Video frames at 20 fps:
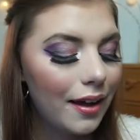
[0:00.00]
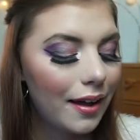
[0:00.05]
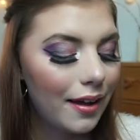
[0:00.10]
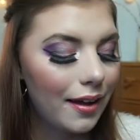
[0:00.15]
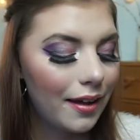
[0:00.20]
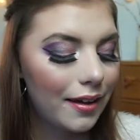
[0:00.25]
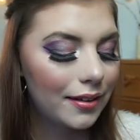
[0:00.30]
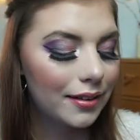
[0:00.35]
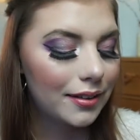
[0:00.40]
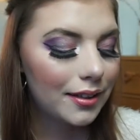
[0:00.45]

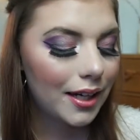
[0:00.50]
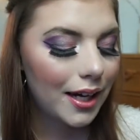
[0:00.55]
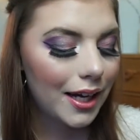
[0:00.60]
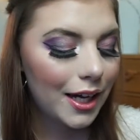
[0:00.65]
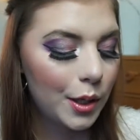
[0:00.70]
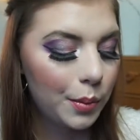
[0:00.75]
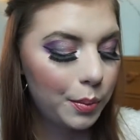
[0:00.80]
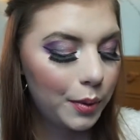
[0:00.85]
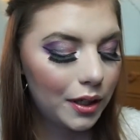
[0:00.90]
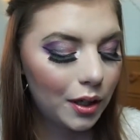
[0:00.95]
and
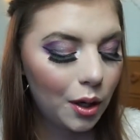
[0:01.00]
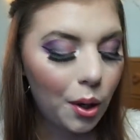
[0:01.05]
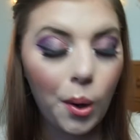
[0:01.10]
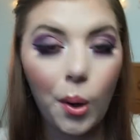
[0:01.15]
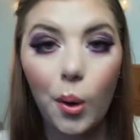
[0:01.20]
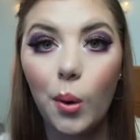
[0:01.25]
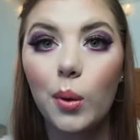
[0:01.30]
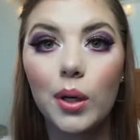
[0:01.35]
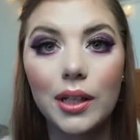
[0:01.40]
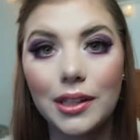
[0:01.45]
I've been
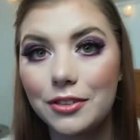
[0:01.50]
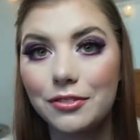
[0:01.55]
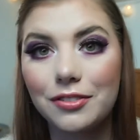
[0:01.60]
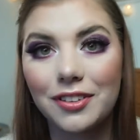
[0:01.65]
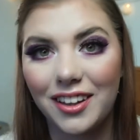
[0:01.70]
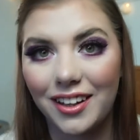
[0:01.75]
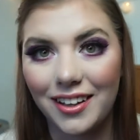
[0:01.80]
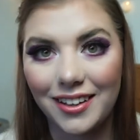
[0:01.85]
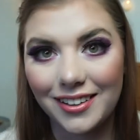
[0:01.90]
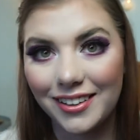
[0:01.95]
all in for
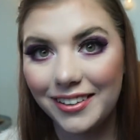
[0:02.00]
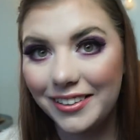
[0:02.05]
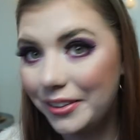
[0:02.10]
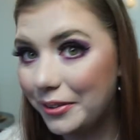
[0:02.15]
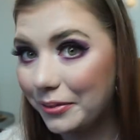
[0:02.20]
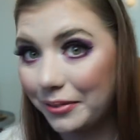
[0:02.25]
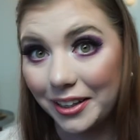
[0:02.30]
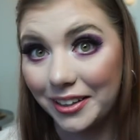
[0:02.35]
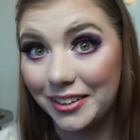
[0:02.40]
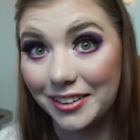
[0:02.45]
that
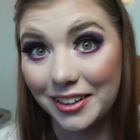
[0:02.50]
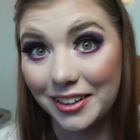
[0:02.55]
right